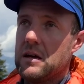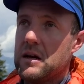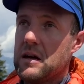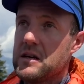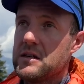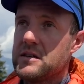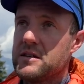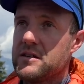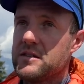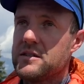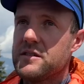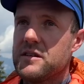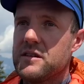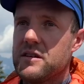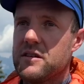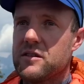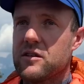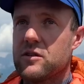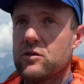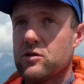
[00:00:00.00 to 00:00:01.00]
Yeah,
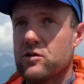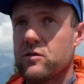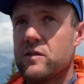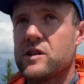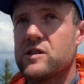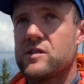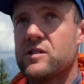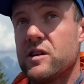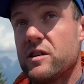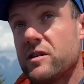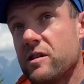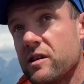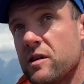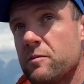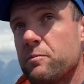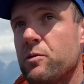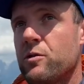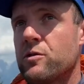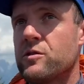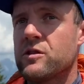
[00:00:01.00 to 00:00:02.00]
that's a good question. It's an
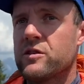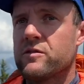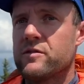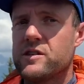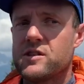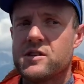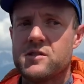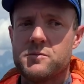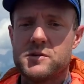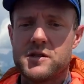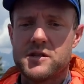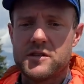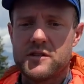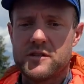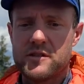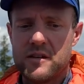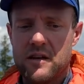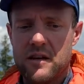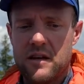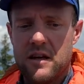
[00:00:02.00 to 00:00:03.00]
important question
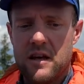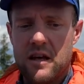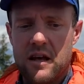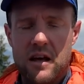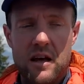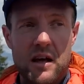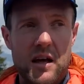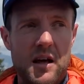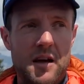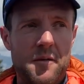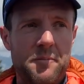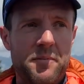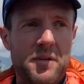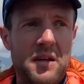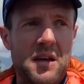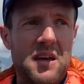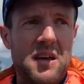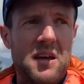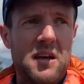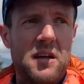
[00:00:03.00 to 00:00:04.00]
because
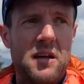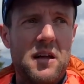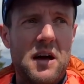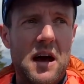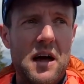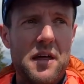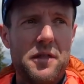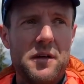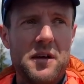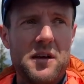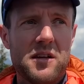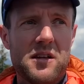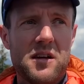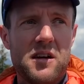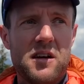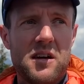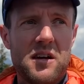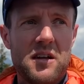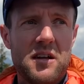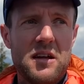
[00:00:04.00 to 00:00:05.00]
I think
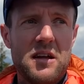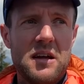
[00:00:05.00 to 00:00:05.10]
the